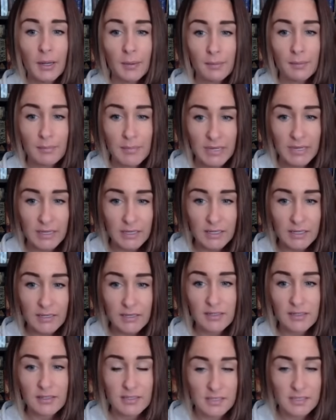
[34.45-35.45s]

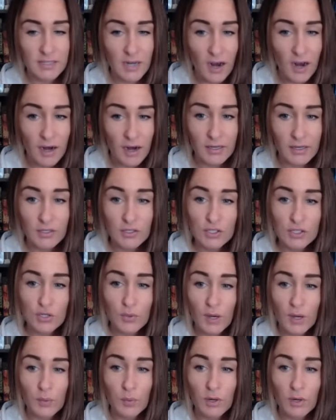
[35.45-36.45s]
Mickey Steins, who
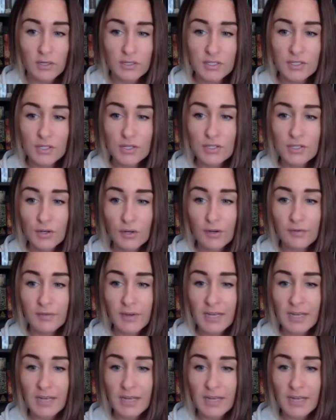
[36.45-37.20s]
had once served